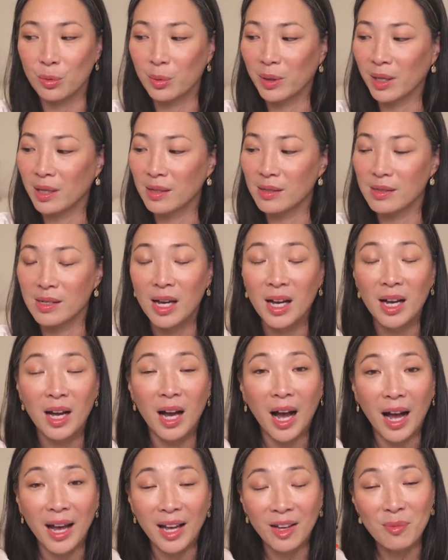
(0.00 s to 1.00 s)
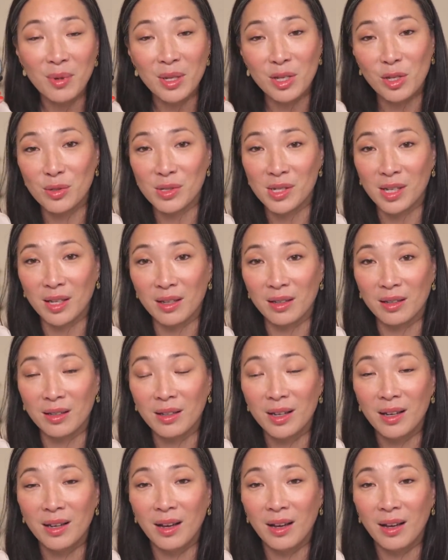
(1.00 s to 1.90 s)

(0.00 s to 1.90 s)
because I have been using